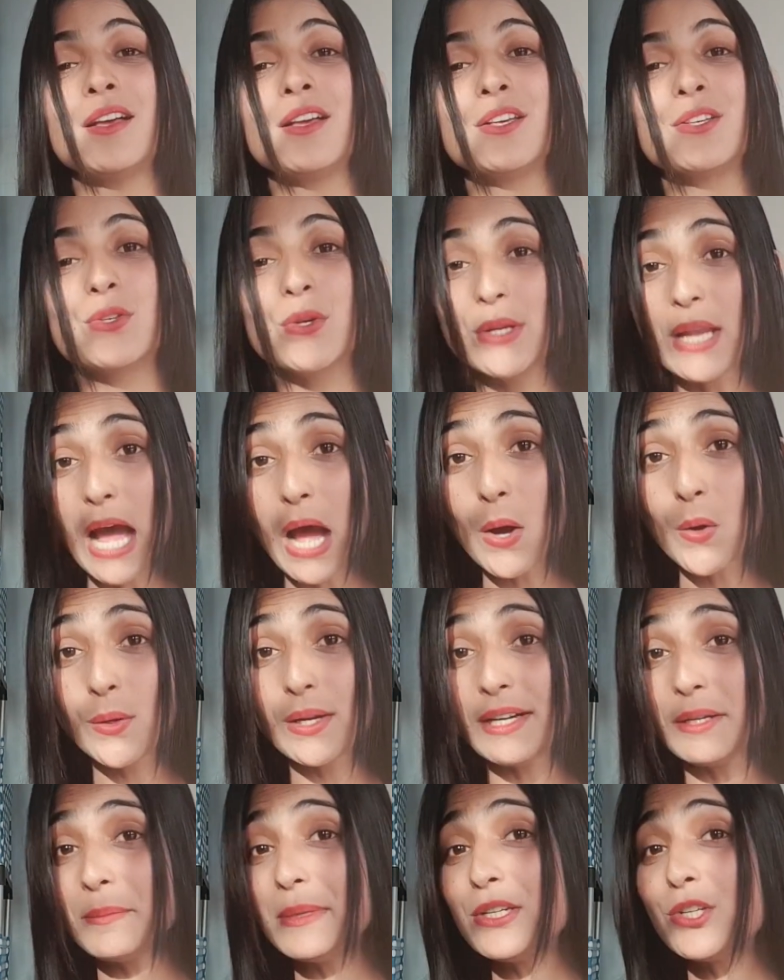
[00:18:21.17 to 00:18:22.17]
So now
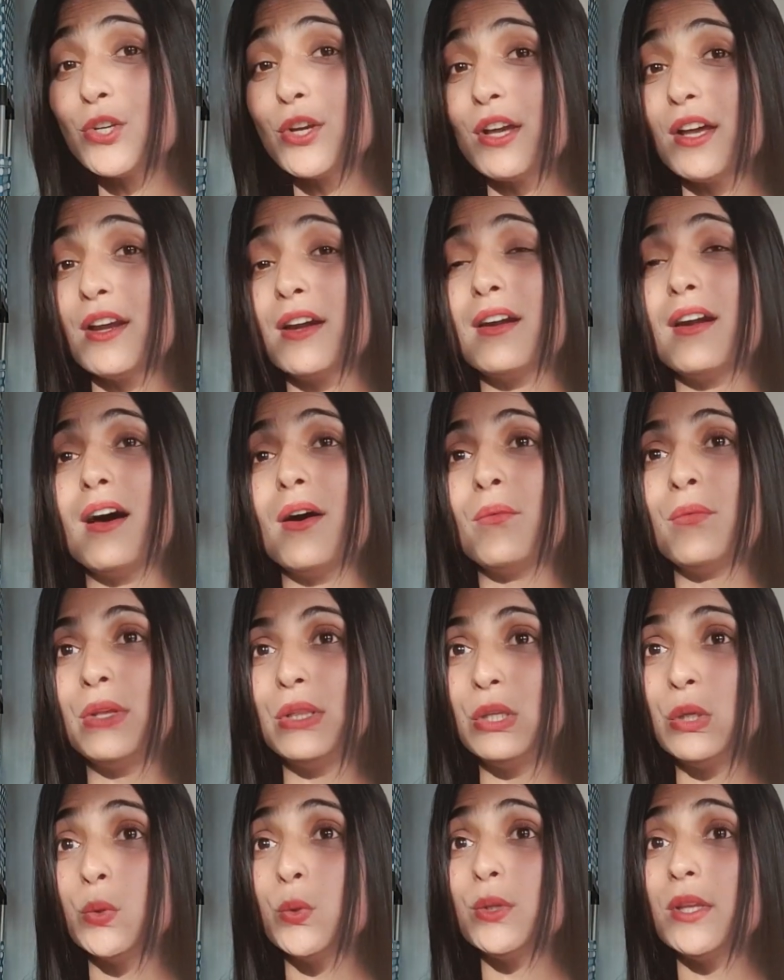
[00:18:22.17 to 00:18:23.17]
let me share
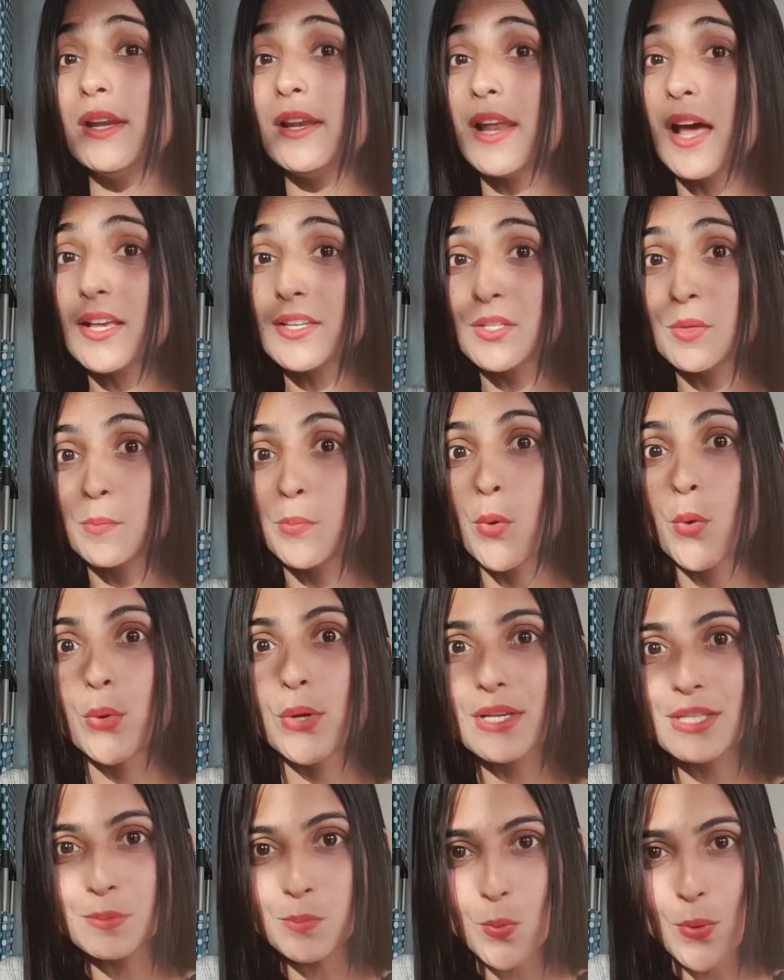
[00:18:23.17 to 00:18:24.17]
with you the last
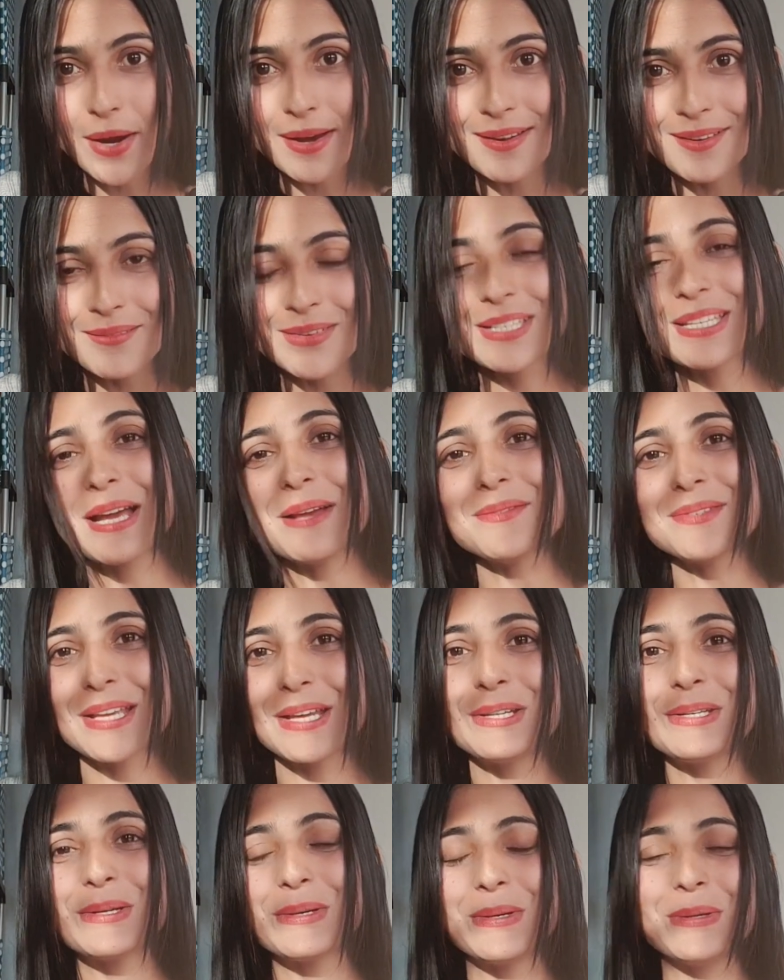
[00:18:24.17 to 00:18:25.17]
bonus point which I have
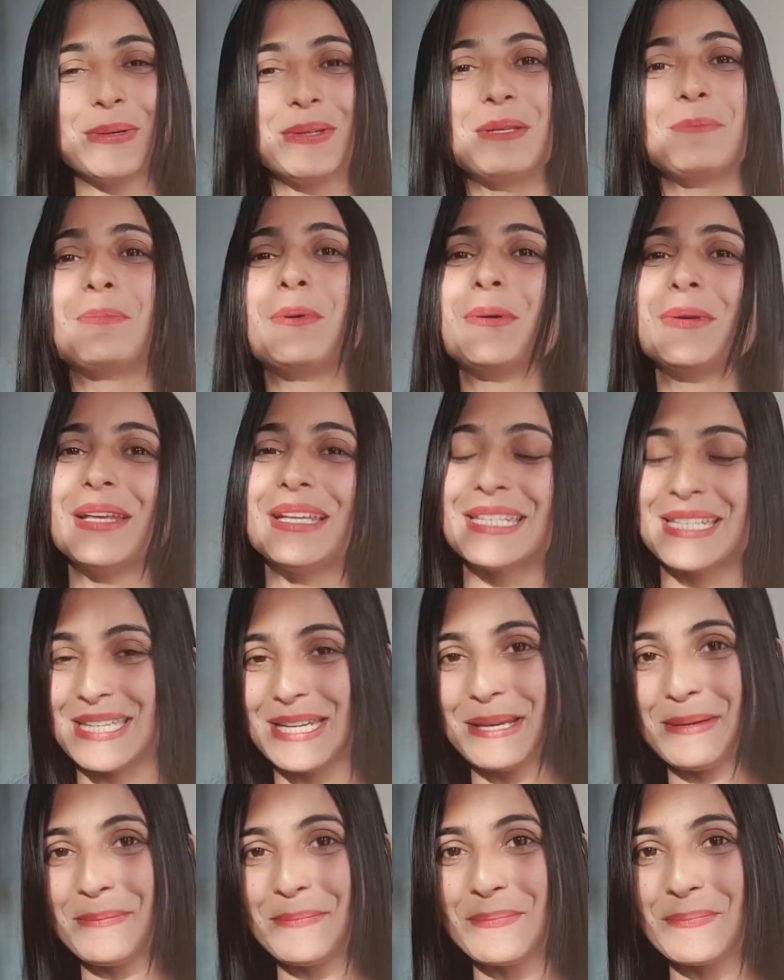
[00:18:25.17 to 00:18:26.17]
said to you, the bonus
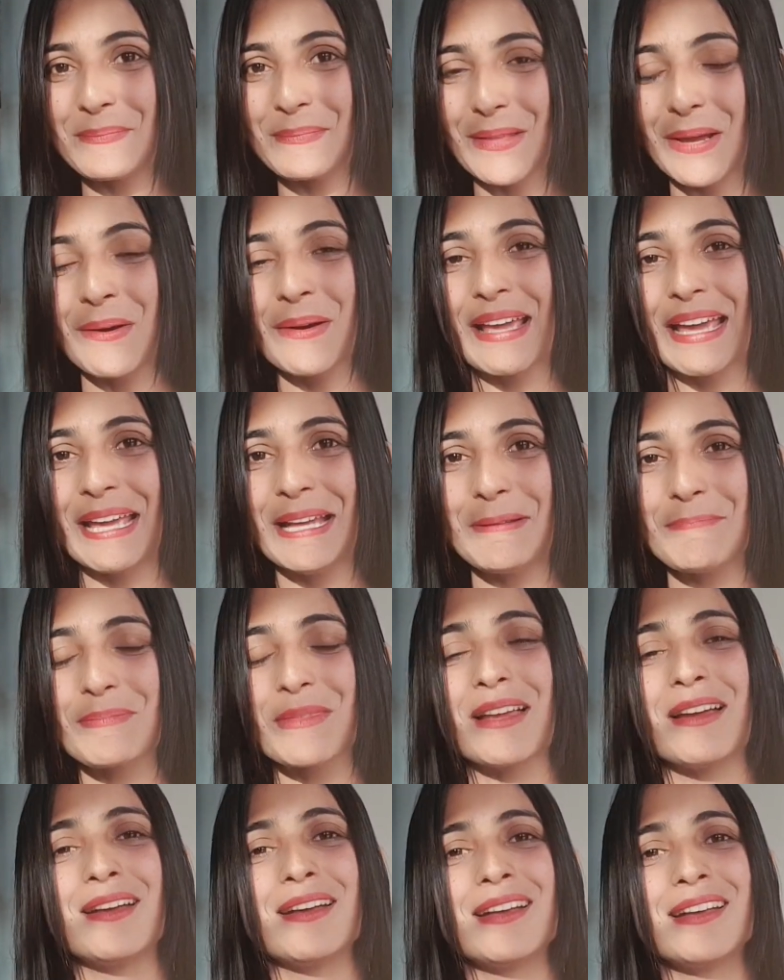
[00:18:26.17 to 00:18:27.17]
tip. Okay,
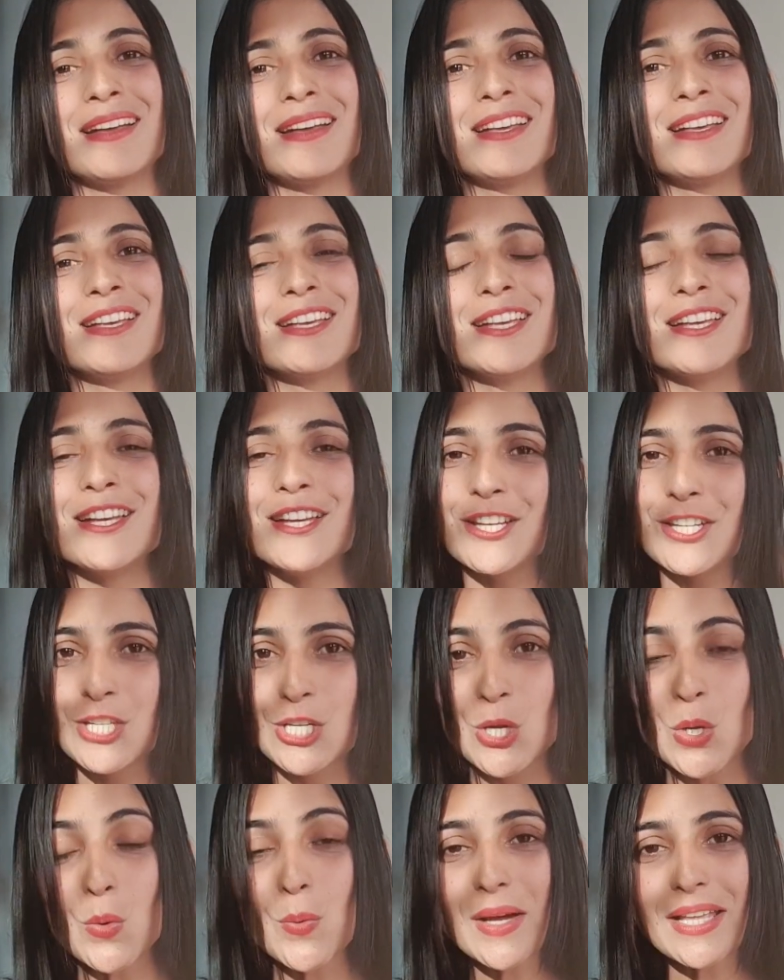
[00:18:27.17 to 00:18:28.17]

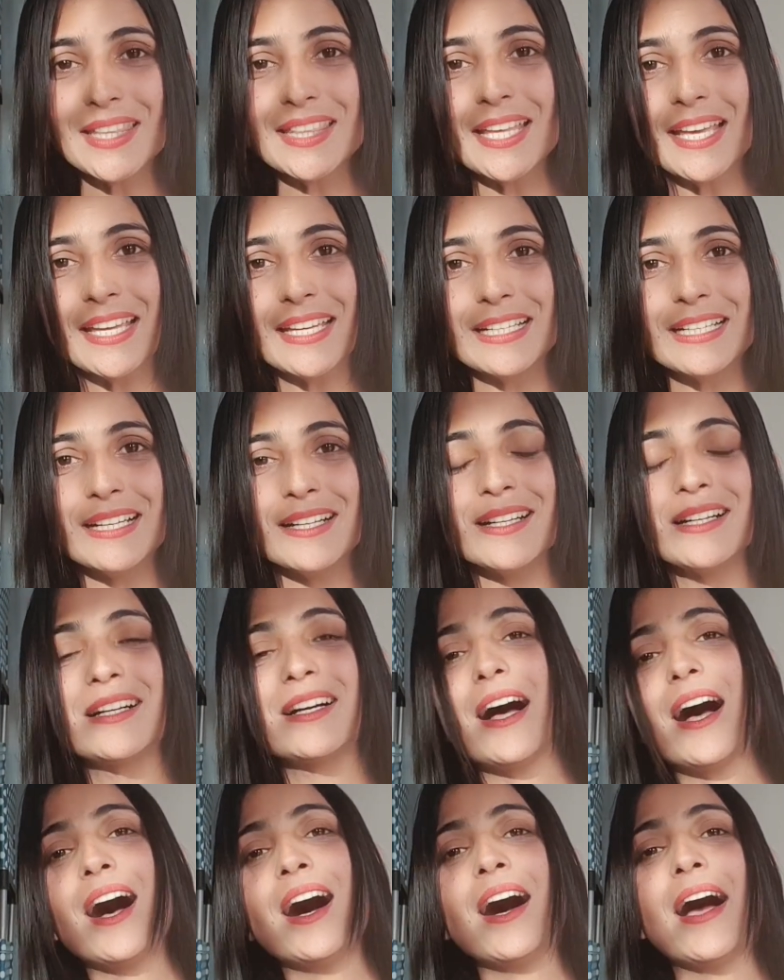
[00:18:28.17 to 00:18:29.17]
do one thing,
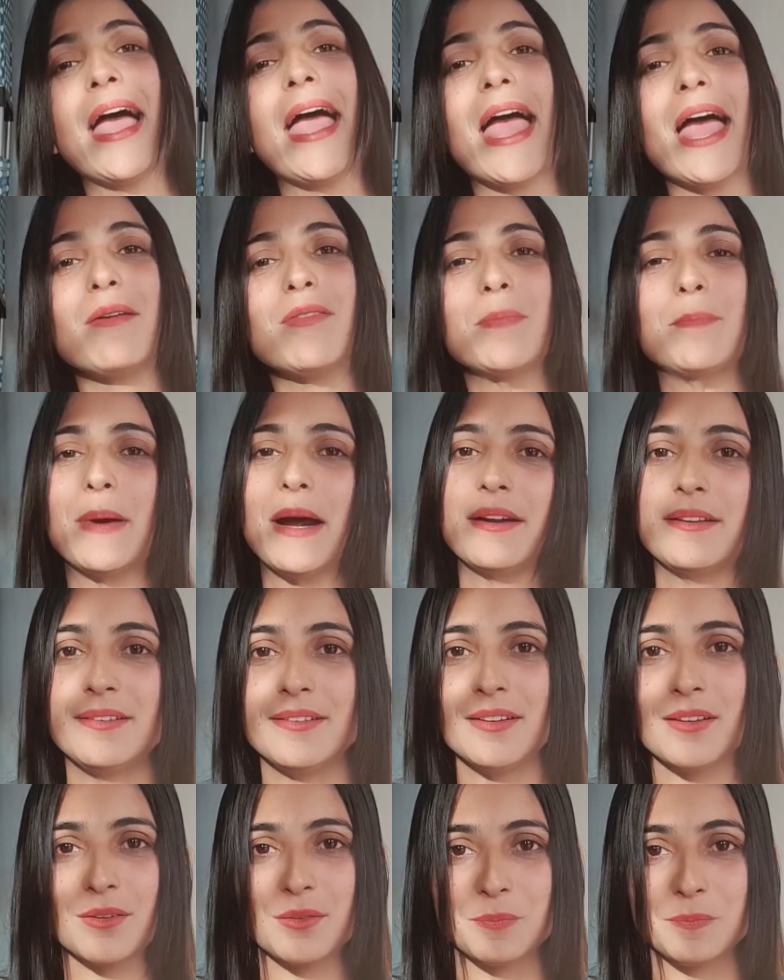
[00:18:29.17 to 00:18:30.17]
have a
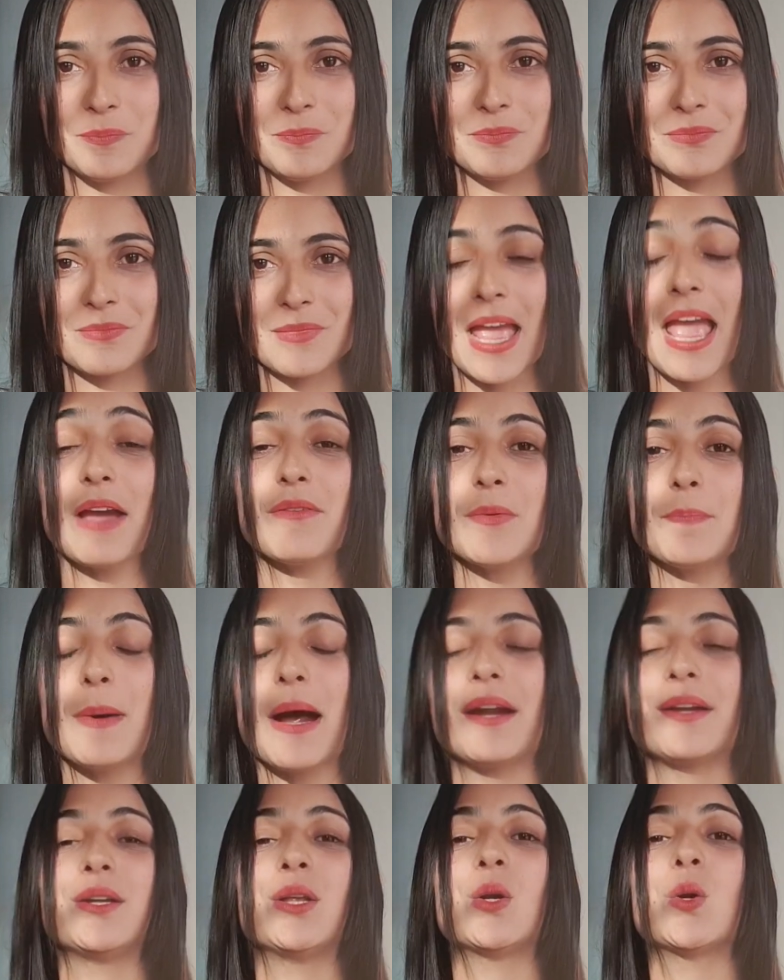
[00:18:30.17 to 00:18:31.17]
partner
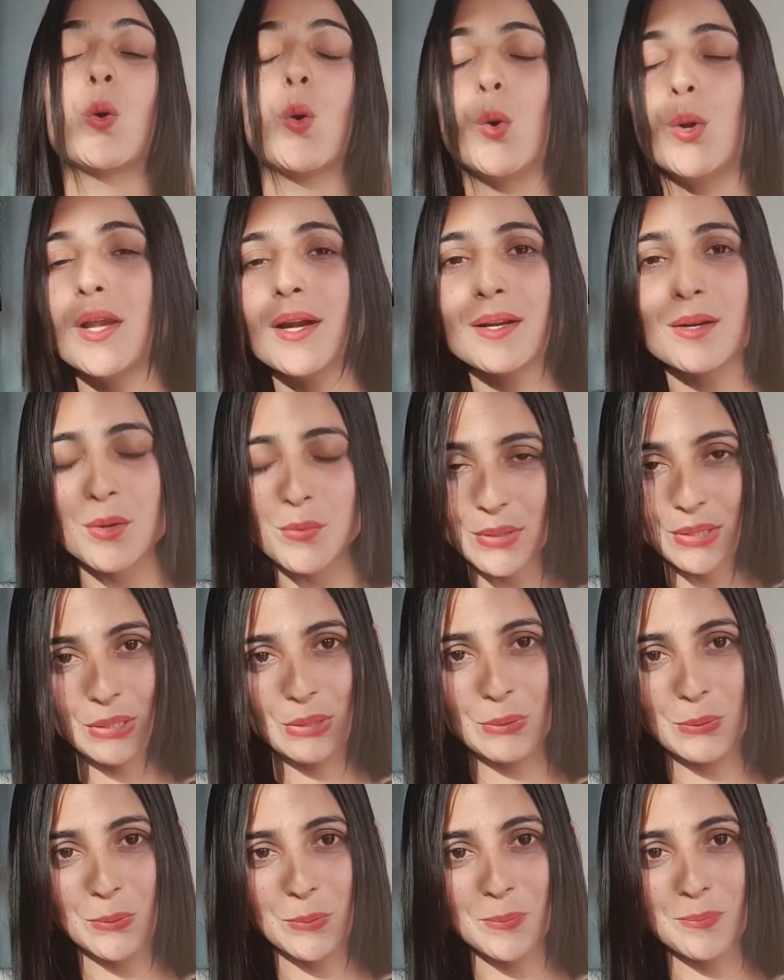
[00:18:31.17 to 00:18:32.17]
co-learner with
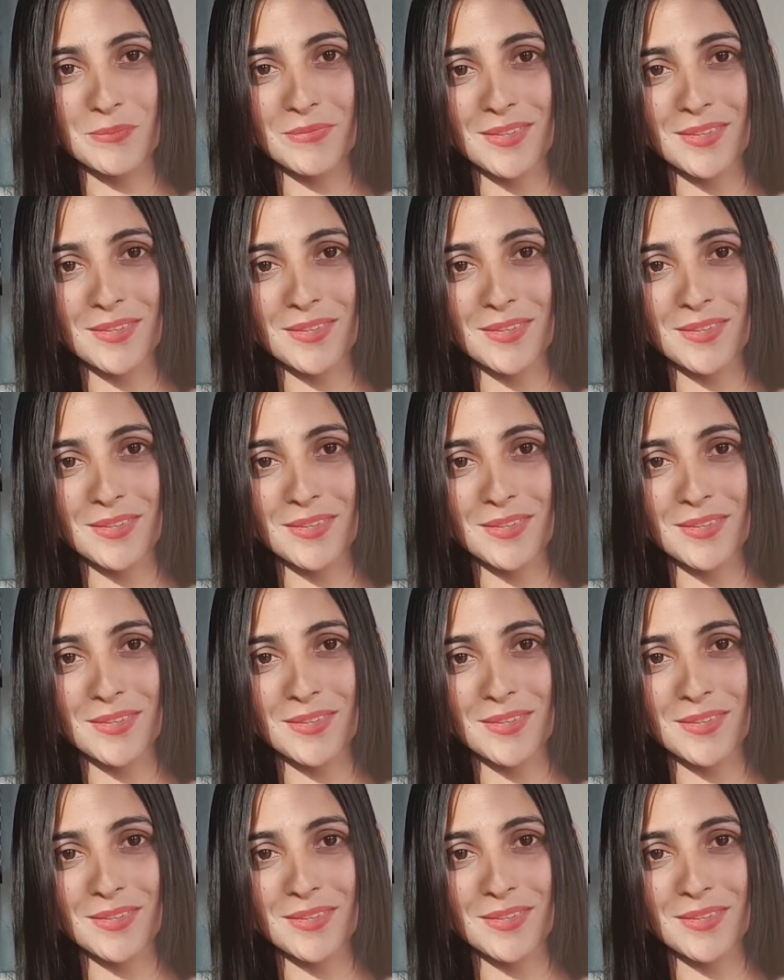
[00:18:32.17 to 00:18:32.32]
you.